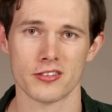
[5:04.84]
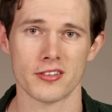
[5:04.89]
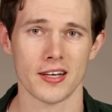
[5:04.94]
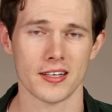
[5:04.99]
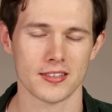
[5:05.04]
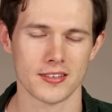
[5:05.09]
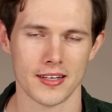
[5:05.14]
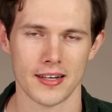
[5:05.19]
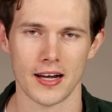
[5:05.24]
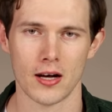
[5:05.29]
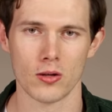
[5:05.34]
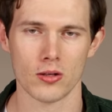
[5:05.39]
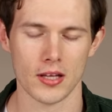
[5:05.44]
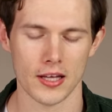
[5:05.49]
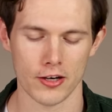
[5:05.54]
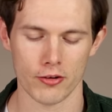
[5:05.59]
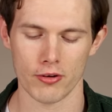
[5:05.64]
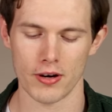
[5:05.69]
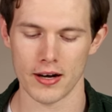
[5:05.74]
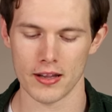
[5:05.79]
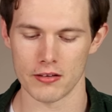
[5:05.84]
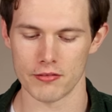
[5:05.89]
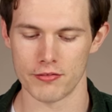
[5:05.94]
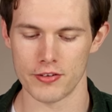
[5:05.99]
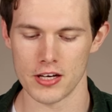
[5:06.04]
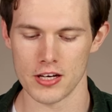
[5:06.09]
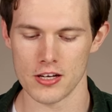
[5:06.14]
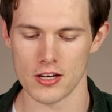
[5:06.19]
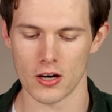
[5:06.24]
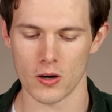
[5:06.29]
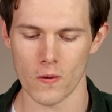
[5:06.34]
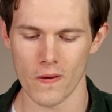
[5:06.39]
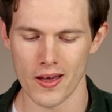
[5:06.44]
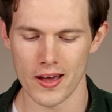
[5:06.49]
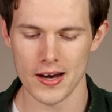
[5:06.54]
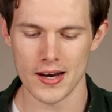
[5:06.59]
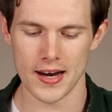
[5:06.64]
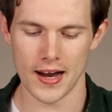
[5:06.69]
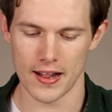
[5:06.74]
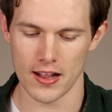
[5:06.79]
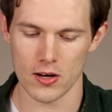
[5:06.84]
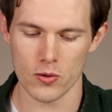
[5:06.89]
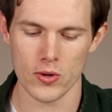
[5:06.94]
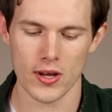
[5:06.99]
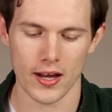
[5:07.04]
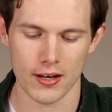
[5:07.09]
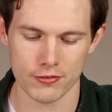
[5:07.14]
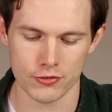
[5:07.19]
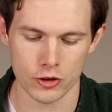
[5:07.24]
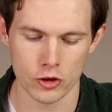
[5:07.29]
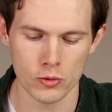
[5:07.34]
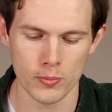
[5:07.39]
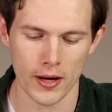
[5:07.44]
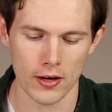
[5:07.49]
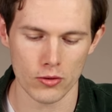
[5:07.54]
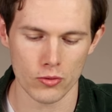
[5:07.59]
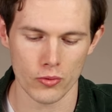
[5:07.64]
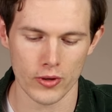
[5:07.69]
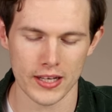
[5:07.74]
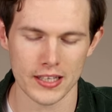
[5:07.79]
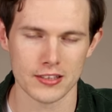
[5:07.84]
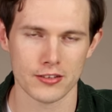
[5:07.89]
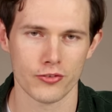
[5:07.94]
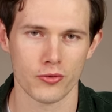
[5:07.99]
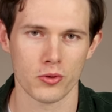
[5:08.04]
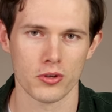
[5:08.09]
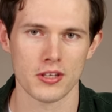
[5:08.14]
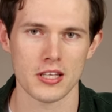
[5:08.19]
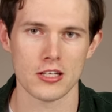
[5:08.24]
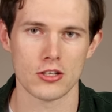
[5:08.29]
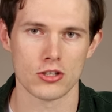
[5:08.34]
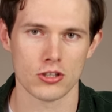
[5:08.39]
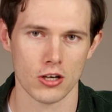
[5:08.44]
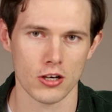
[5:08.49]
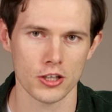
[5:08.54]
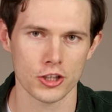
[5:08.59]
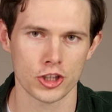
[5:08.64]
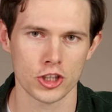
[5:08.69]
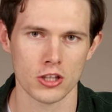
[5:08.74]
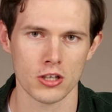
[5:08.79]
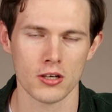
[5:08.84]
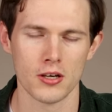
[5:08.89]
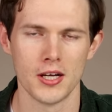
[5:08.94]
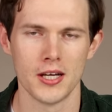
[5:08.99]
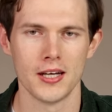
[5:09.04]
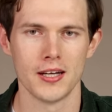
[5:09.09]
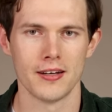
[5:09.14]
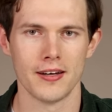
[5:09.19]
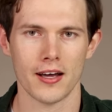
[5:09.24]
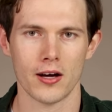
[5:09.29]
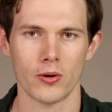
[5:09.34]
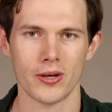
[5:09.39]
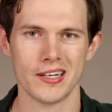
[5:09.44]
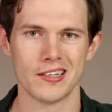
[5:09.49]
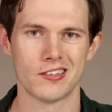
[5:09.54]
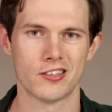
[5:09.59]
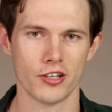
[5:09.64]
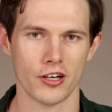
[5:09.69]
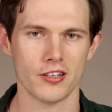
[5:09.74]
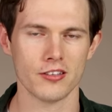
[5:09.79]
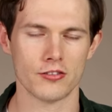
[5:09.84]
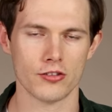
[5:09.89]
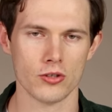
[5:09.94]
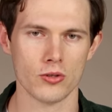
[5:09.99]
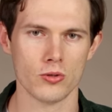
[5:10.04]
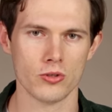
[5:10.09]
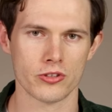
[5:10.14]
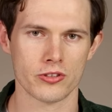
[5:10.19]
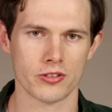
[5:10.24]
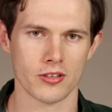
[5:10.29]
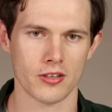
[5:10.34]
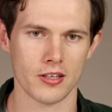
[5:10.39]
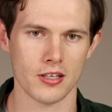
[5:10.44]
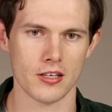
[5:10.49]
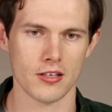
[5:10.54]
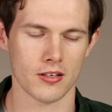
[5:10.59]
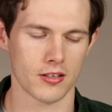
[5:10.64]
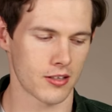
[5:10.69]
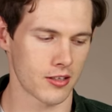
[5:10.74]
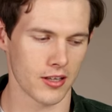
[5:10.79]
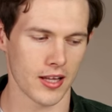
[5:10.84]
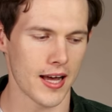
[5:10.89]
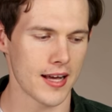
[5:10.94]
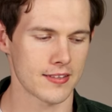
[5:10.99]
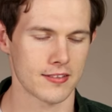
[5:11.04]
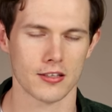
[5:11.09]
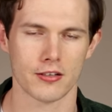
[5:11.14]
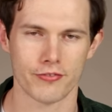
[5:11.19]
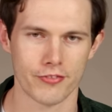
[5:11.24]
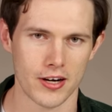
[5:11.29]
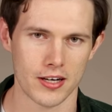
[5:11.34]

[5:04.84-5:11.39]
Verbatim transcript: I'll test that out later on in the video. And then we have two metal rings for the charger. Now it does use the classic